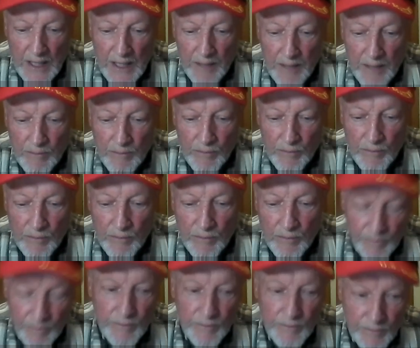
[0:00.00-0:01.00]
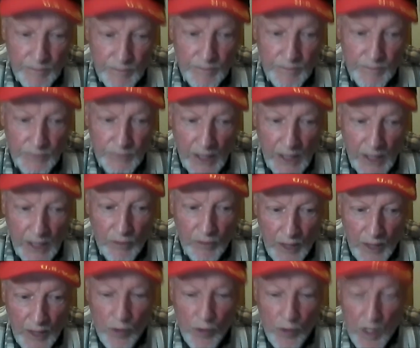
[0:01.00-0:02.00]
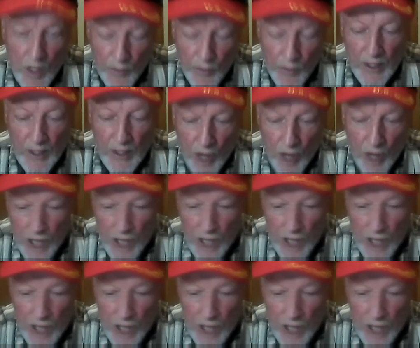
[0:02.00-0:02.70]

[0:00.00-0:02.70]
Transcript: uh, second radio operator lost